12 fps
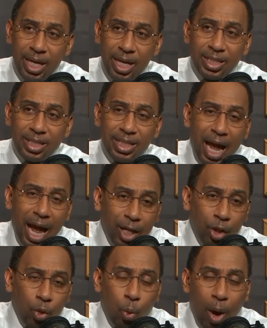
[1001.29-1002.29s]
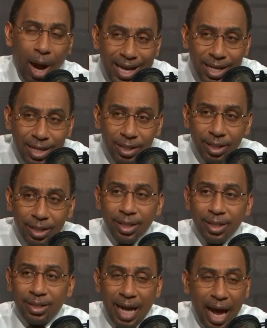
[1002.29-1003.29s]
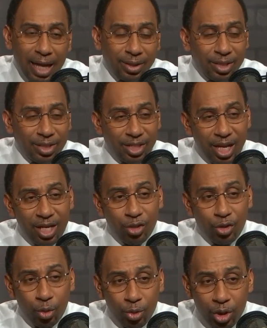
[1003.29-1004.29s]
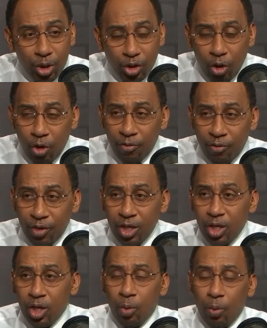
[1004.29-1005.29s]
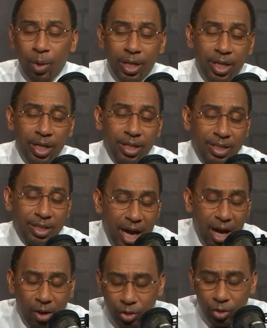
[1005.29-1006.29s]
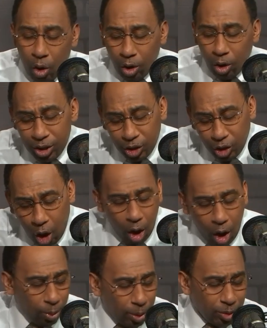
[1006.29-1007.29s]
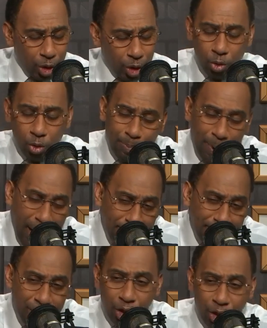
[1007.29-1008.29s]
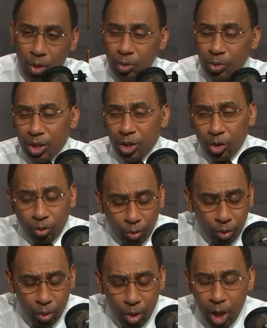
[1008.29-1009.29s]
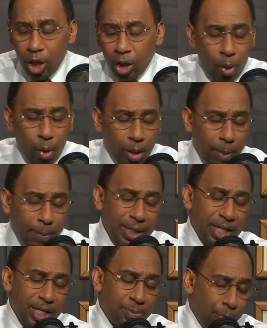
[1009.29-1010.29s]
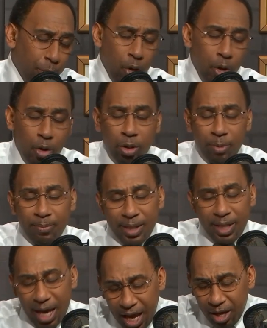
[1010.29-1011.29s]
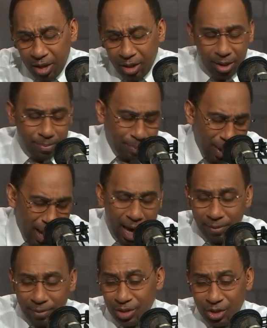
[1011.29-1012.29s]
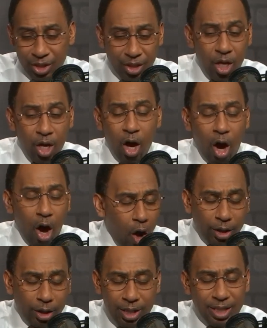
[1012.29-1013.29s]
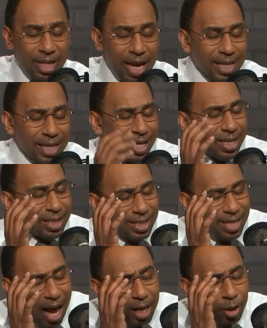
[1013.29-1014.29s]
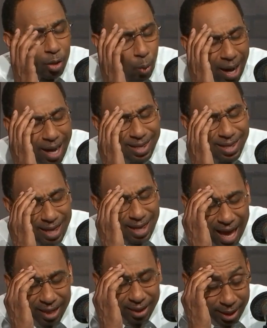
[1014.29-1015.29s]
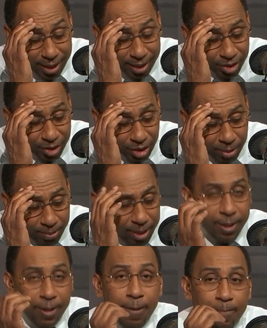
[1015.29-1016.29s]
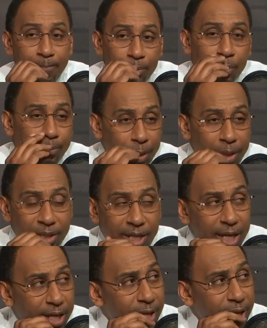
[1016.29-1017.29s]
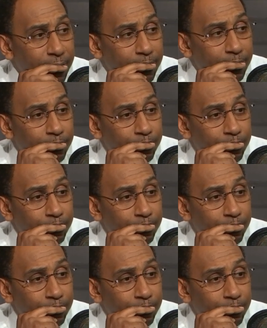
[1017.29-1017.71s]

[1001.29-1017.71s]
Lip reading: It's not quite Dr. J. Julius Irvin with Darryl Dawkins, Caldwell Jones, Bobby Jones, and the crew going up against Bird and McHale and Parrish and all of these guys. It's not quite that, ladies and gentlemen, but it's getting there.